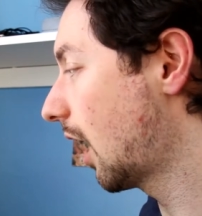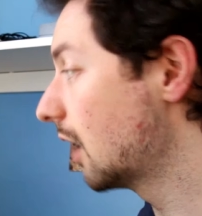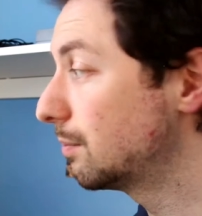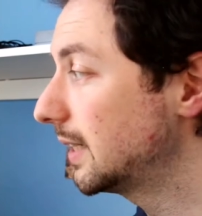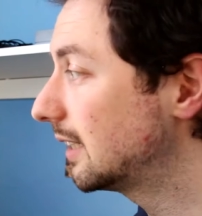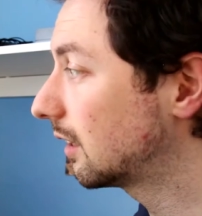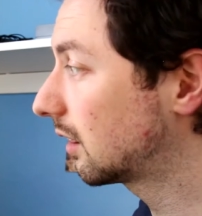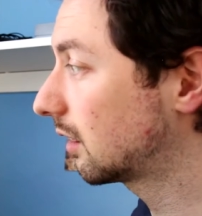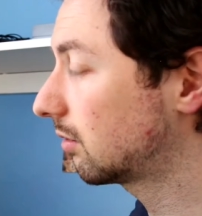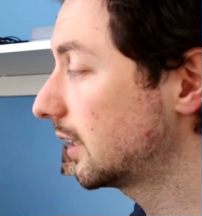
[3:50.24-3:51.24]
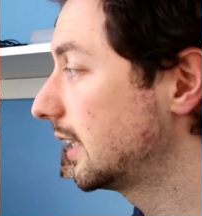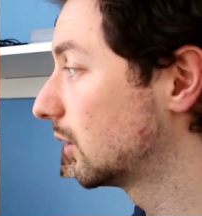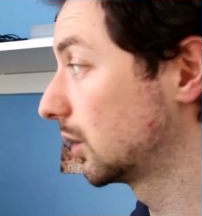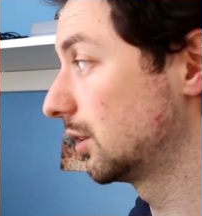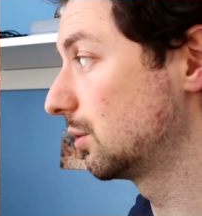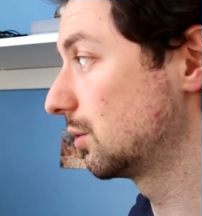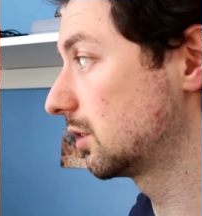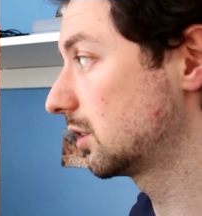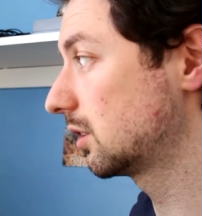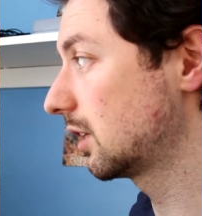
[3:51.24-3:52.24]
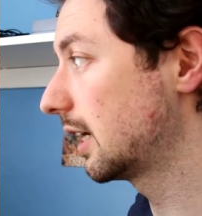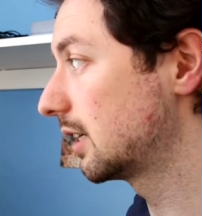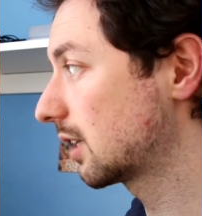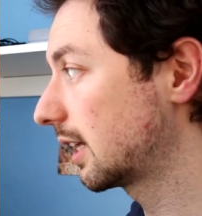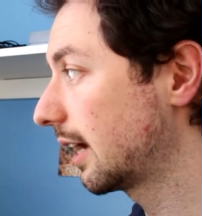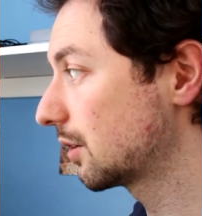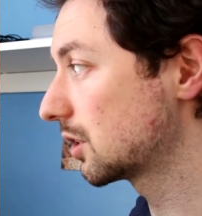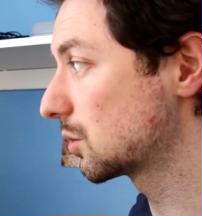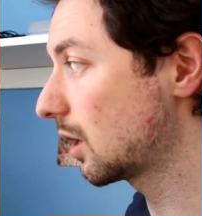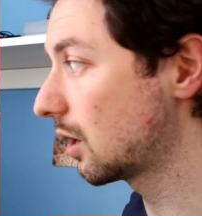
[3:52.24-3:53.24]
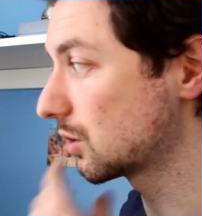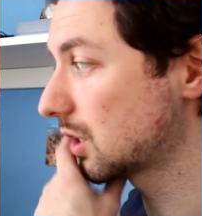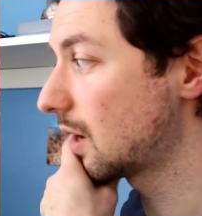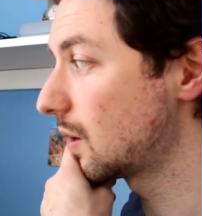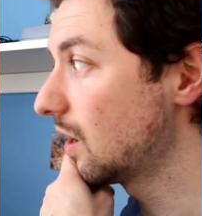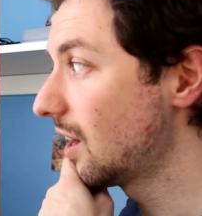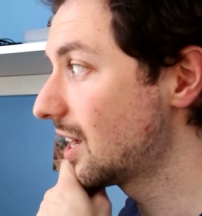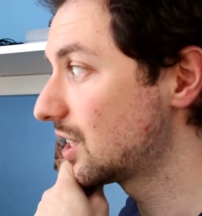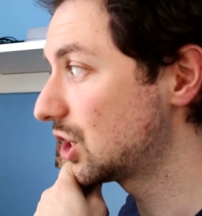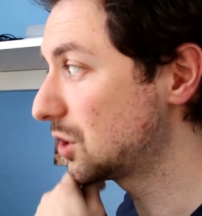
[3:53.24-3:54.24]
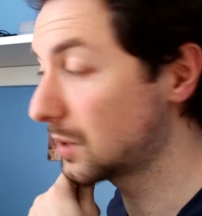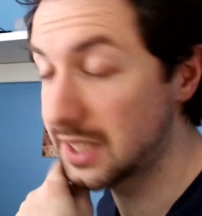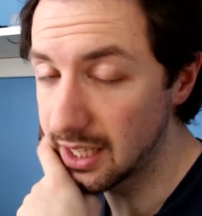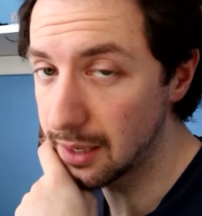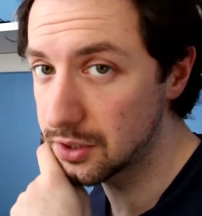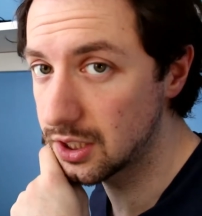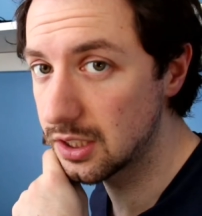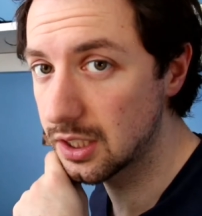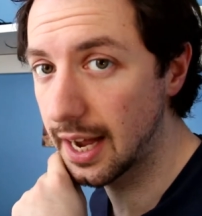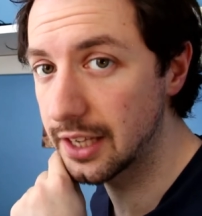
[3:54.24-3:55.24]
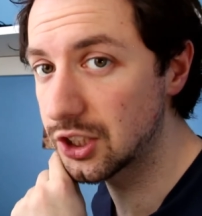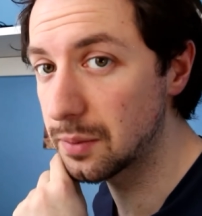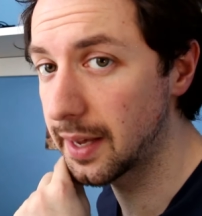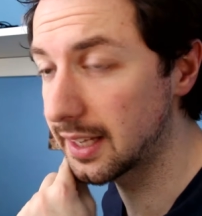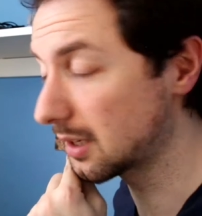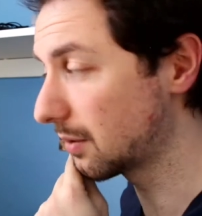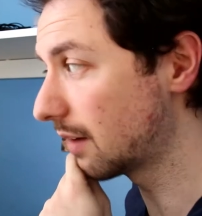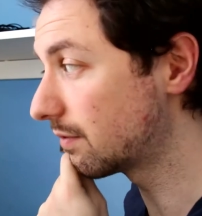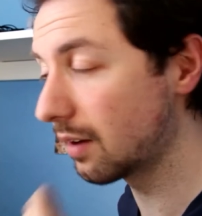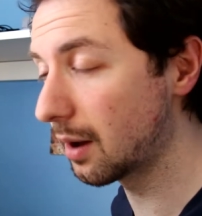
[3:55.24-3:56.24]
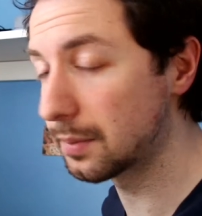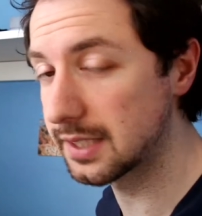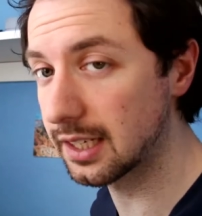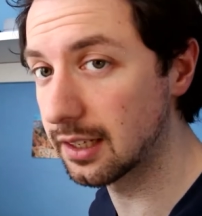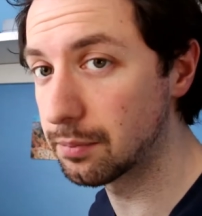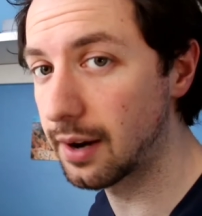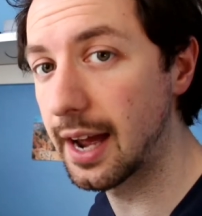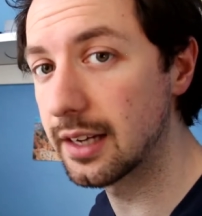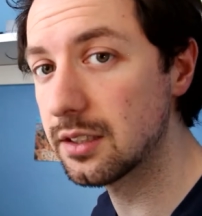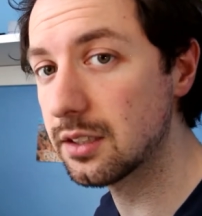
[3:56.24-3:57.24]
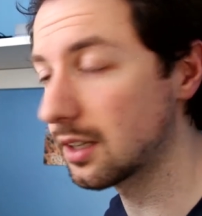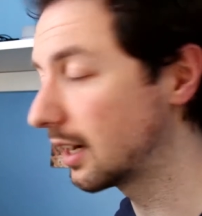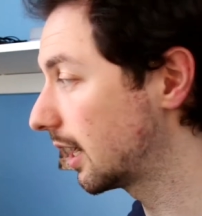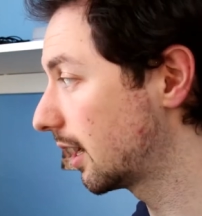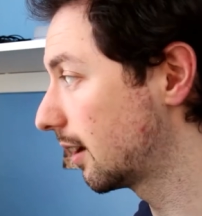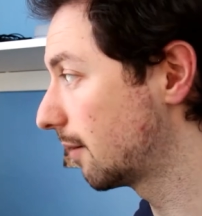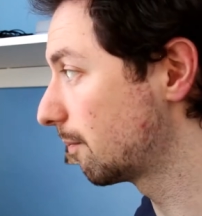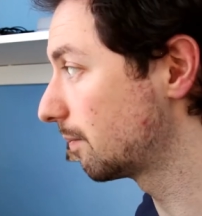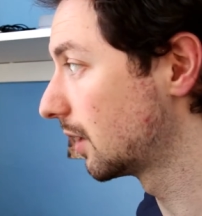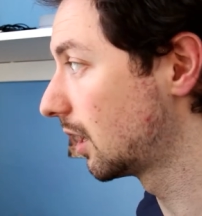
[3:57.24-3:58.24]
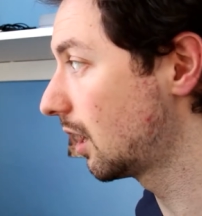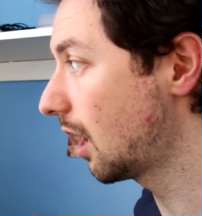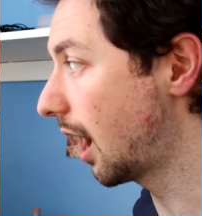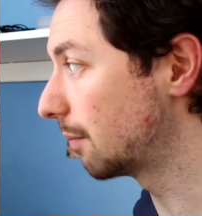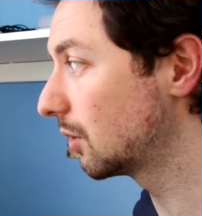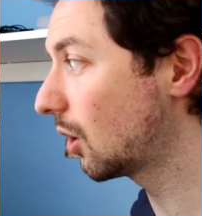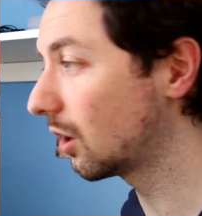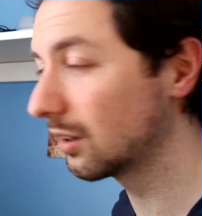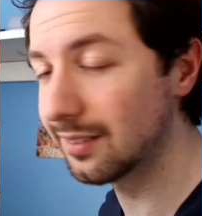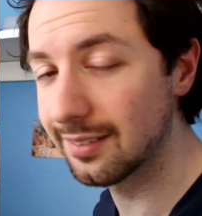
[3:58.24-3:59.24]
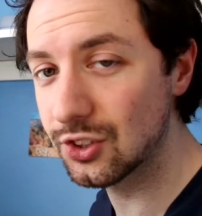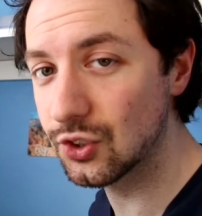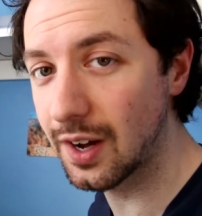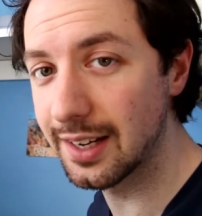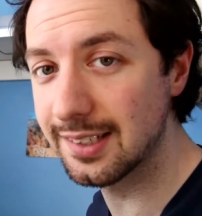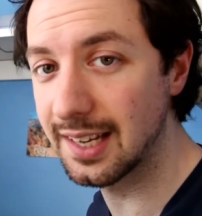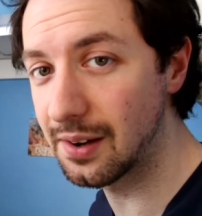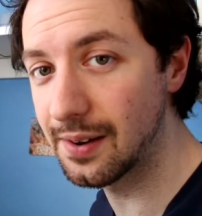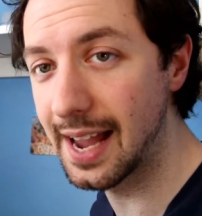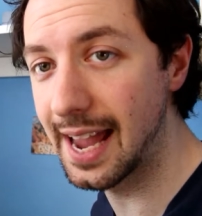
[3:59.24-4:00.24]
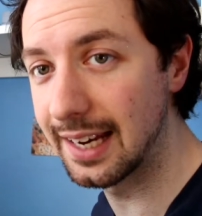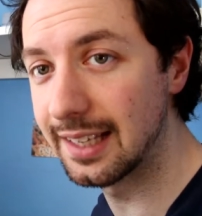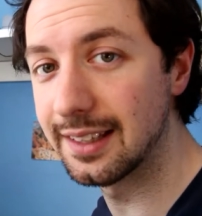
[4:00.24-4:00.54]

Omega-3 oils is something else as well. So she's actually picked a particular brand. I'm not trying to sell any